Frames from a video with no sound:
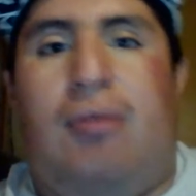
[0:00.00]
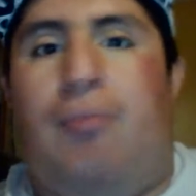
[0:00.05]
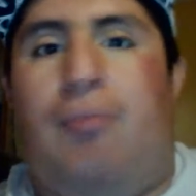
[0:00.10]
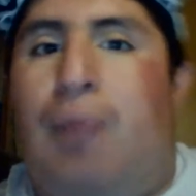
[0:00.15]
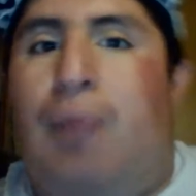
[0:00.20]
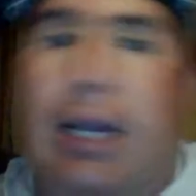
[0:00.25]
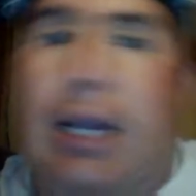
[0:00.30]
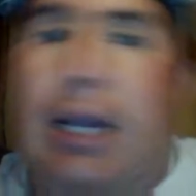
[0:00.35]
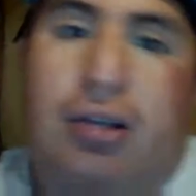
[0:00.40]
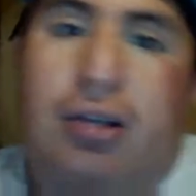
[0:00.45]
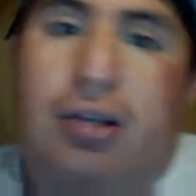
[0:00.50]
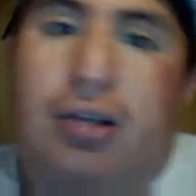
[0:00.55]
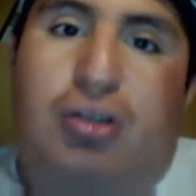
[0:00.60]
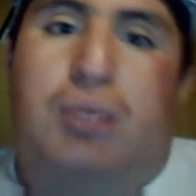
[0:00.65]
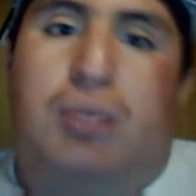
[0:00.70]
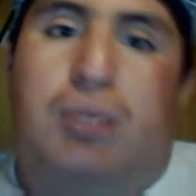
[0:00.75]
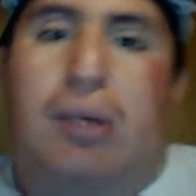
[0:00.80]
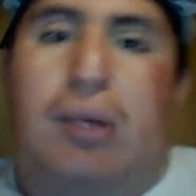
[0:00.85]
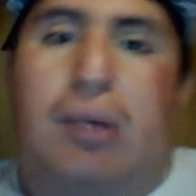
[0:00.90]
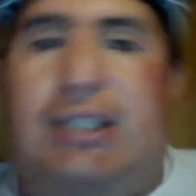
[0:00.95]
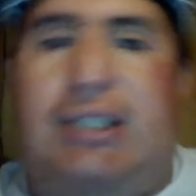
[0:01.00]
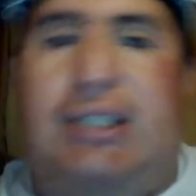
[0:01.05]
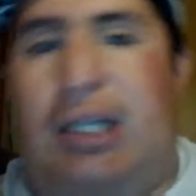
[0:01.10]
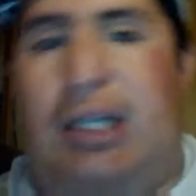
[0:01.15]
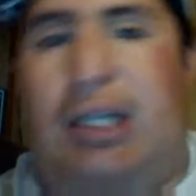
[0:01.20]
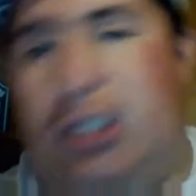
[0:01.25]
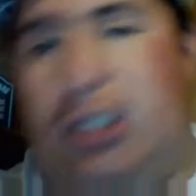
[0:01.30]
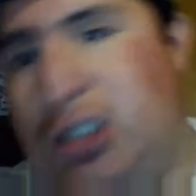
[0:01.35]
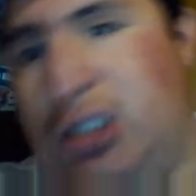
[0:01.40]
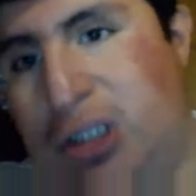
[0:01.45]
Bring two sports
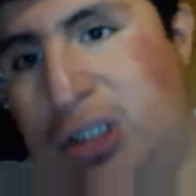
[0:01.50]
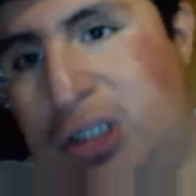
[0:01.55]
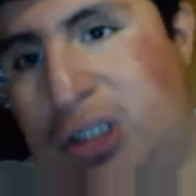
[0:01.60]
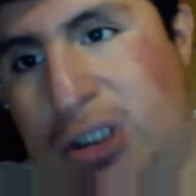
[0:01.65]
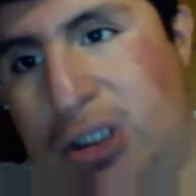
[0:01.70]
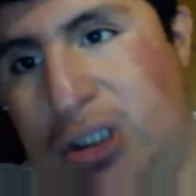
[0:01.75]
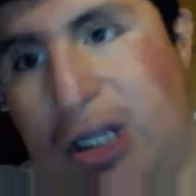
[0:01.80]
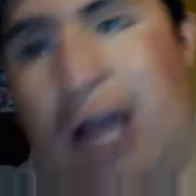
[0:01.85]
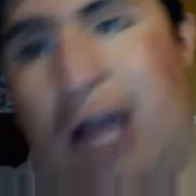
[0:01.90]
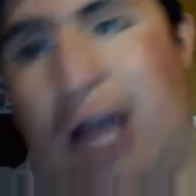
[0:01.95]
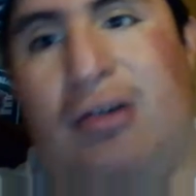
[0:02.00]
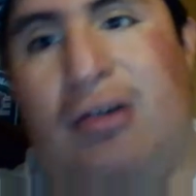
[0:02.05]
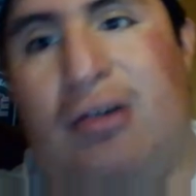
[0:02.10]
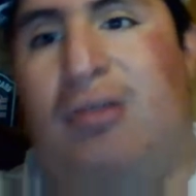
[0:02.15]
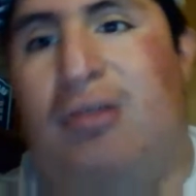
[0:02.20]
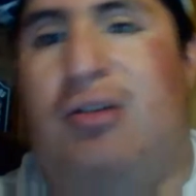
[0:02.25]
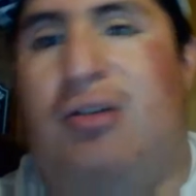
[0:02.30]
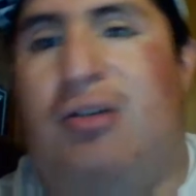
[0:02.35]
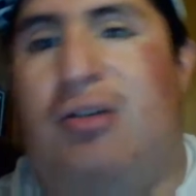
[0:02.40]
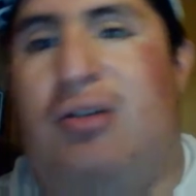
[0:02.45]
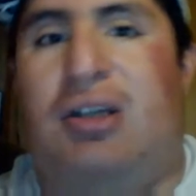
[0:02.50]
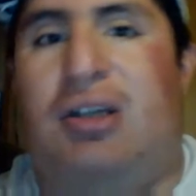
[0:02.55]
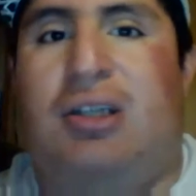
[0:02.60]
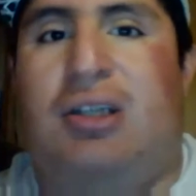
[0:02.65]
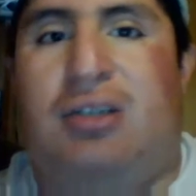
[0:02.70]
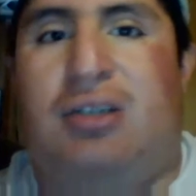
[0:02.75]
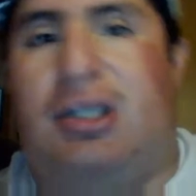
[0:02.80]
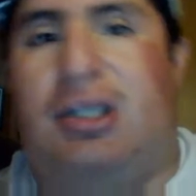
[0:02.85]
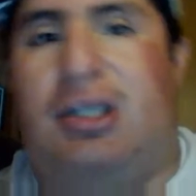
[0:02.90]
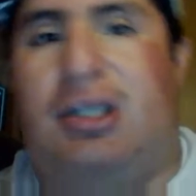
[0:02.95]
teams to Chicago.
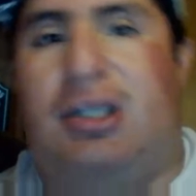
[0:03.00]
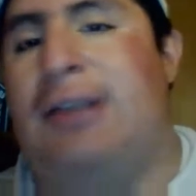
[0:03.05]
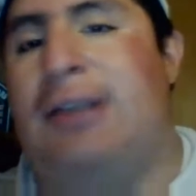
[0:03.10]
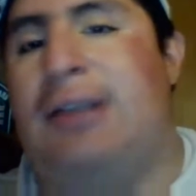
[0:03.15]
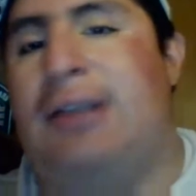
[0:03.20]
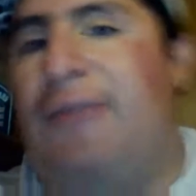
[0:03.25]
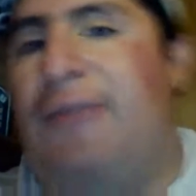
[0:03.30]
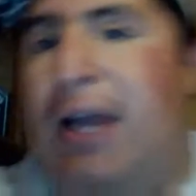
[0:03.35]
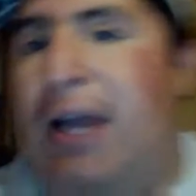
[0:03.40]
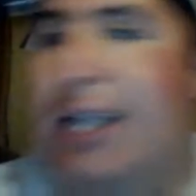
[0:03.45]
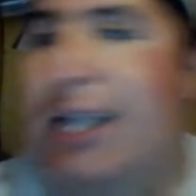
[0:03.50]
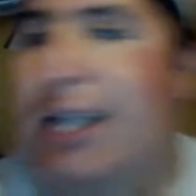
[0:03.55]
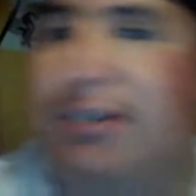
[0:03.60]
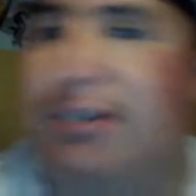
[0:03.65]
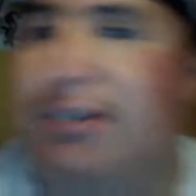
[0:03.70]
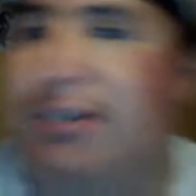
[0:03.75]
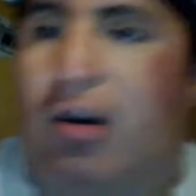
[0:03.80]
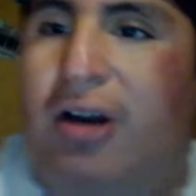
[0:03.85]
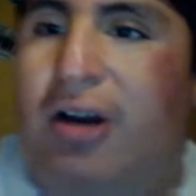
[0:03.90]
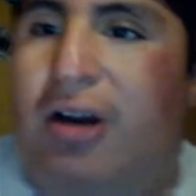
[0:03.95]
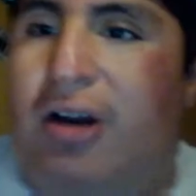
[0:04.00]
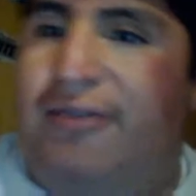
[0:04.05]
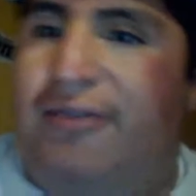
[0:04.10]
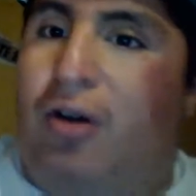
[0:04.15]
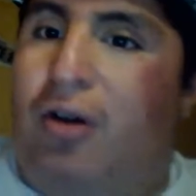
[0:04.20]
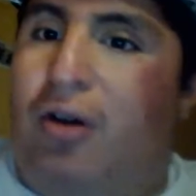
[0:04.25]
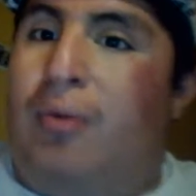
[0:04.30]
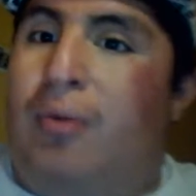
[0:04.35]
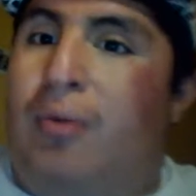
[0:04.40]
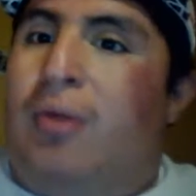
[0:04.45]
Southside fans, or hurt
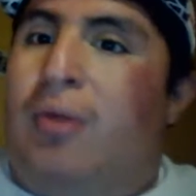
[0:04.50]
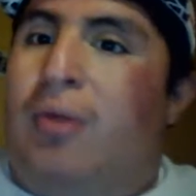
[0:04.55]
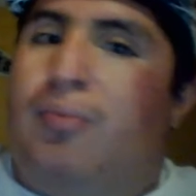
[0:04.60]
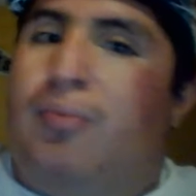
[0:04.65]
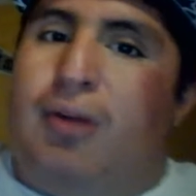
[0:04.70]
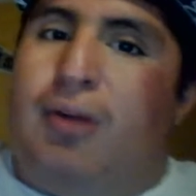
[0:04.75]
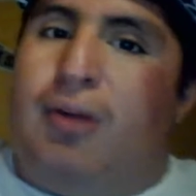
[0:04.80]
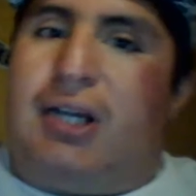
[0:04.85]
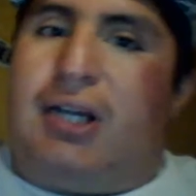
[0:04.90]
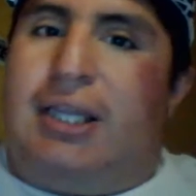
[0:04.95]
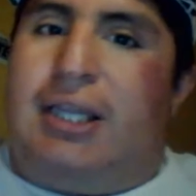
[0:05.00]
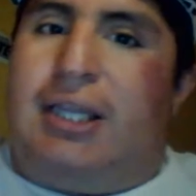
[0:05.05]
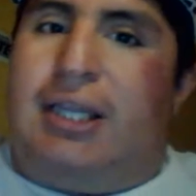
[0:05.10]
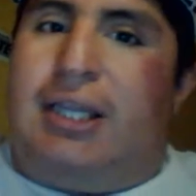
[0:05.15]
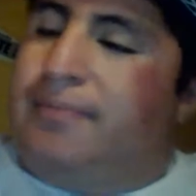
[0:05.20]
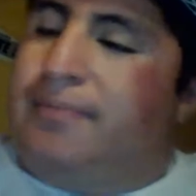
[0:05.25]
folk, broken.